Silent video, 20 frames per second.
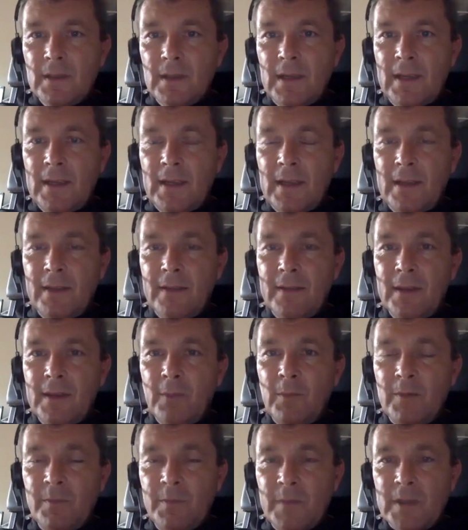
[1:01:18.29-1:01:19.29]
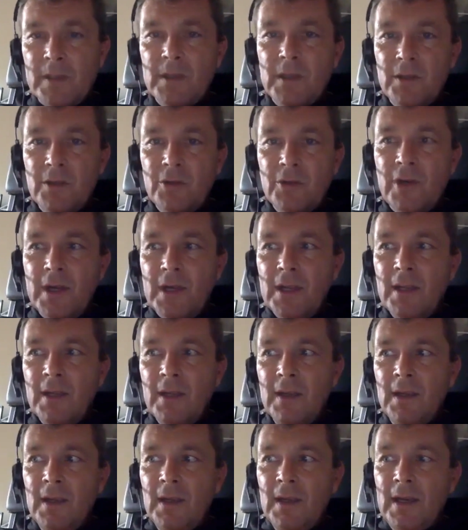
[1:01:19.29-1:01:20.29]
I think we've missed a trick.
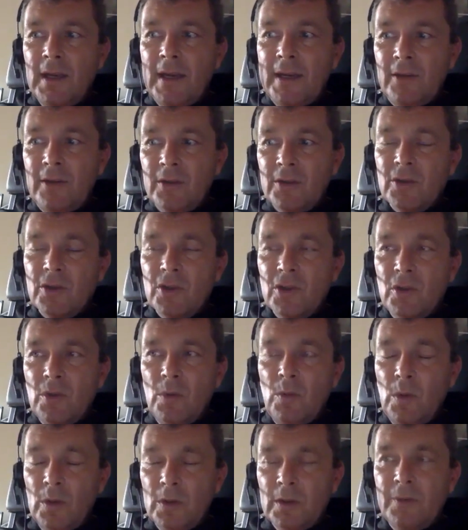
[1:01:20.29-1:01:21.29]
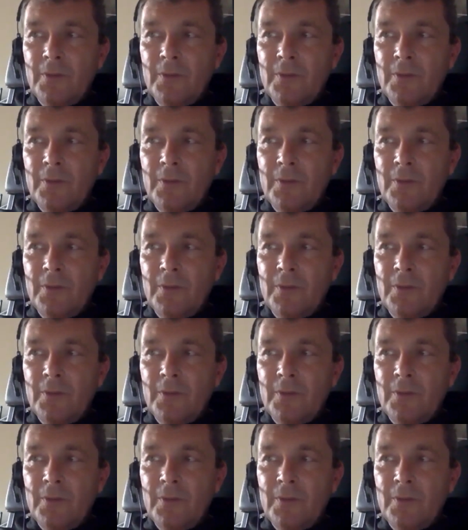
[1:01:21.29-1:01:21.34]
I'm not so sure what